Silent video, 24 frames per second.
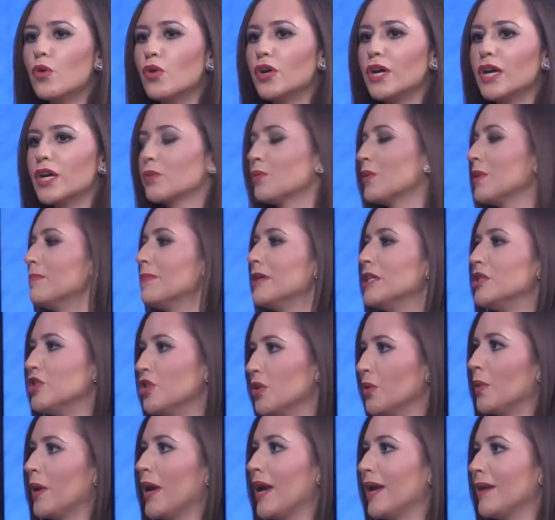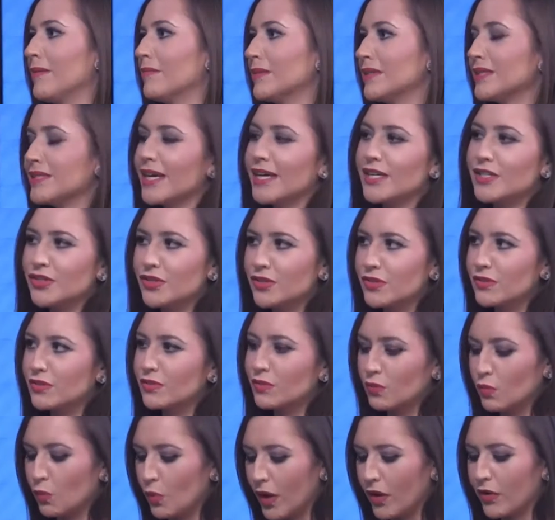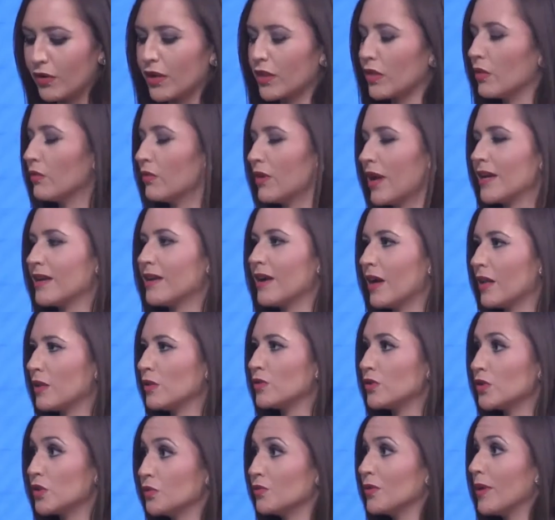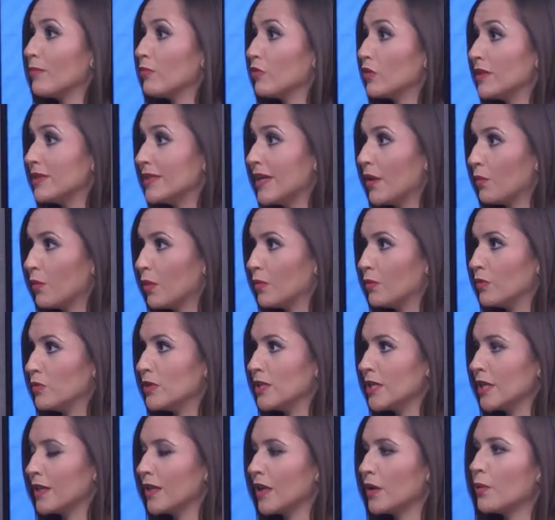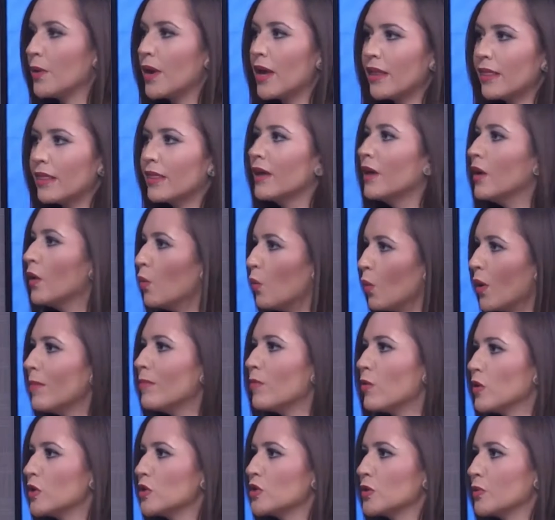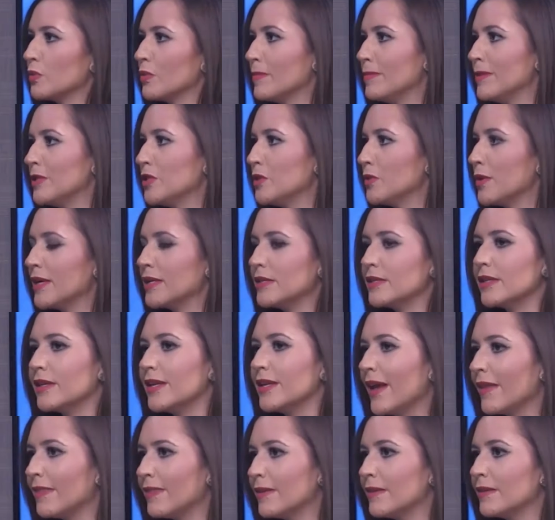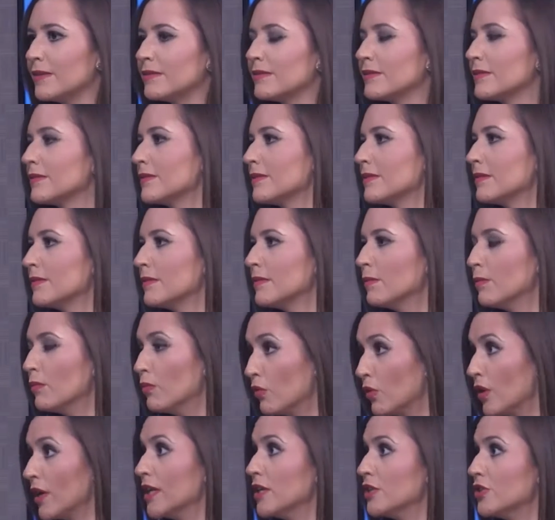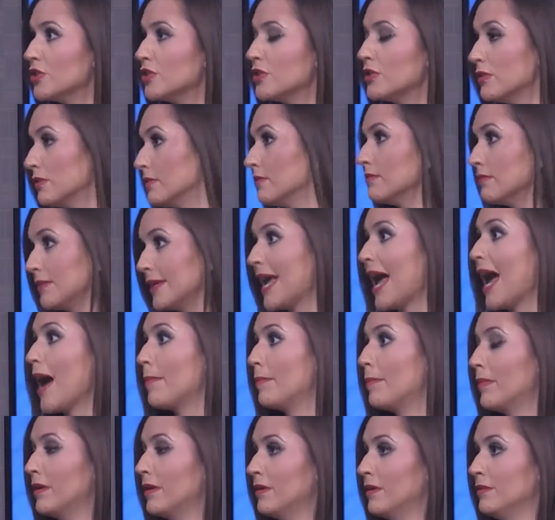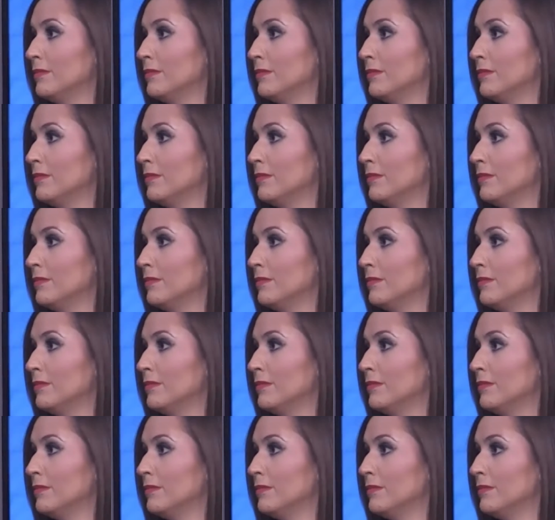more can we be doing besides just wearing the red color to represent what we're dealing with? What more should we be doing to get this bridged gap?